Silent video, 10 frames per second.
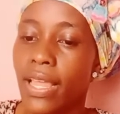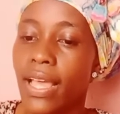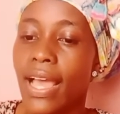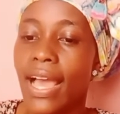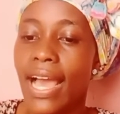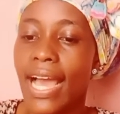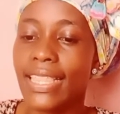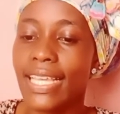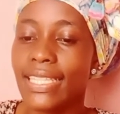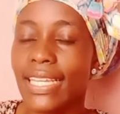And then the
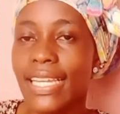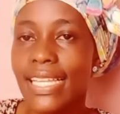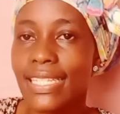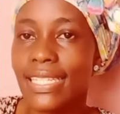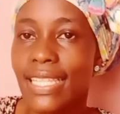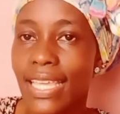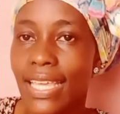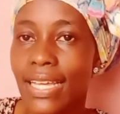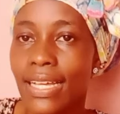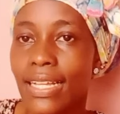next thing
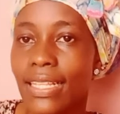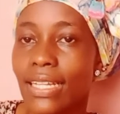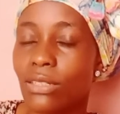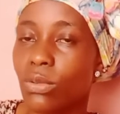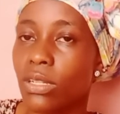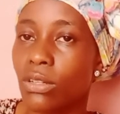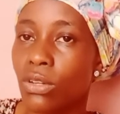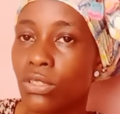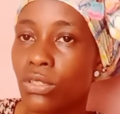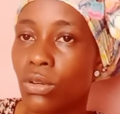that you
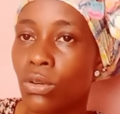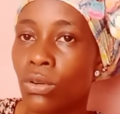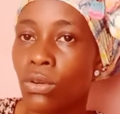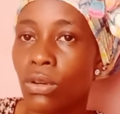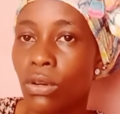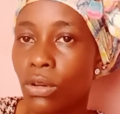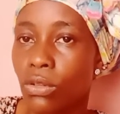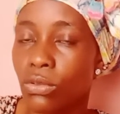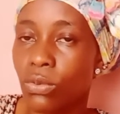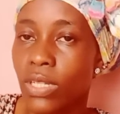will
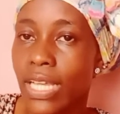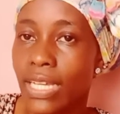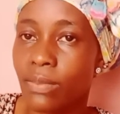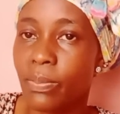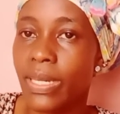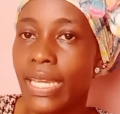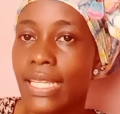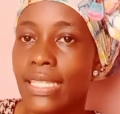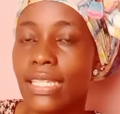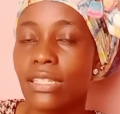experience is
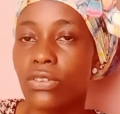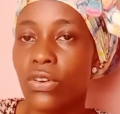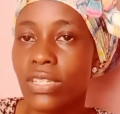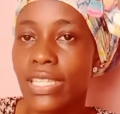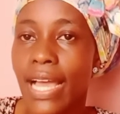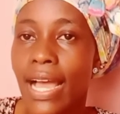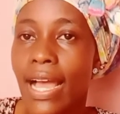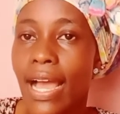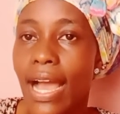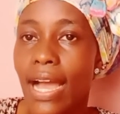nausea
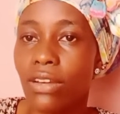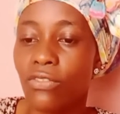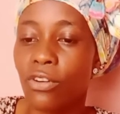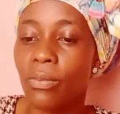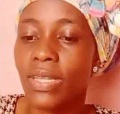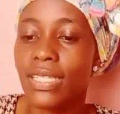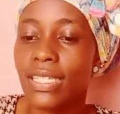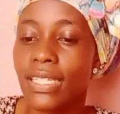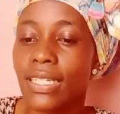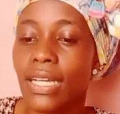and vomiting,
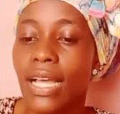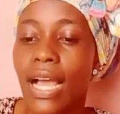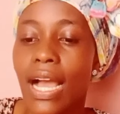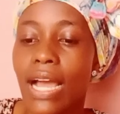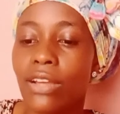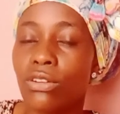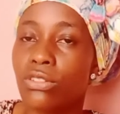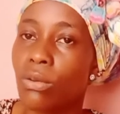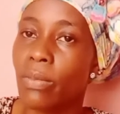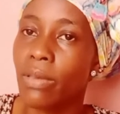and also
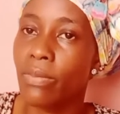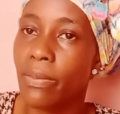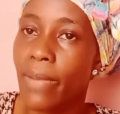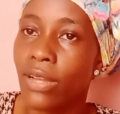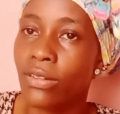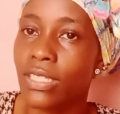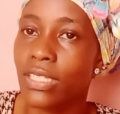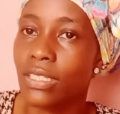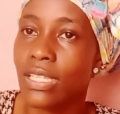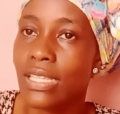maybe balloting. These
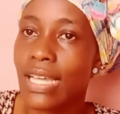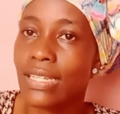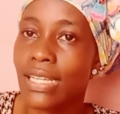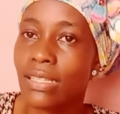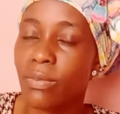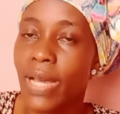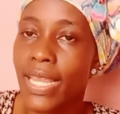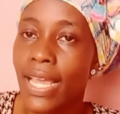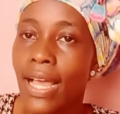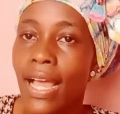are just minor.
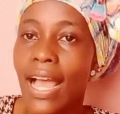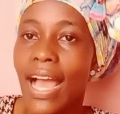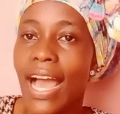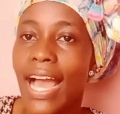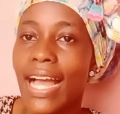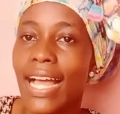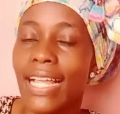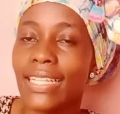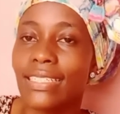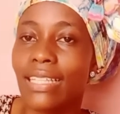The
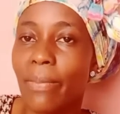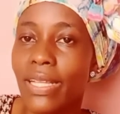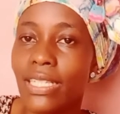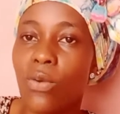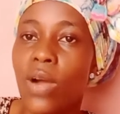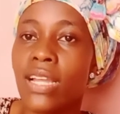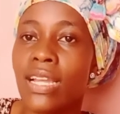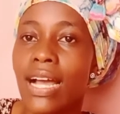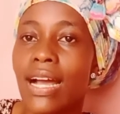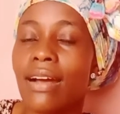major one
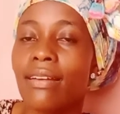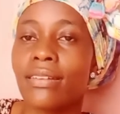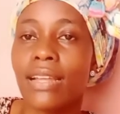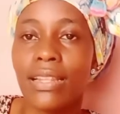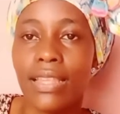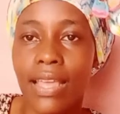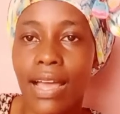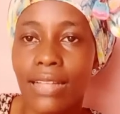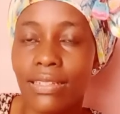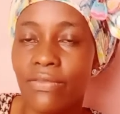are the
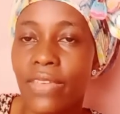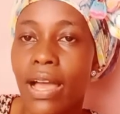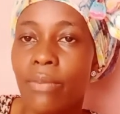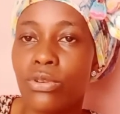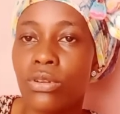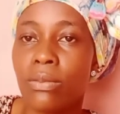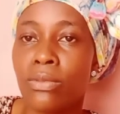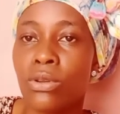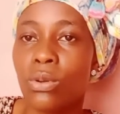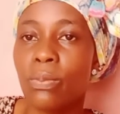severe abdominal
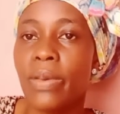pain,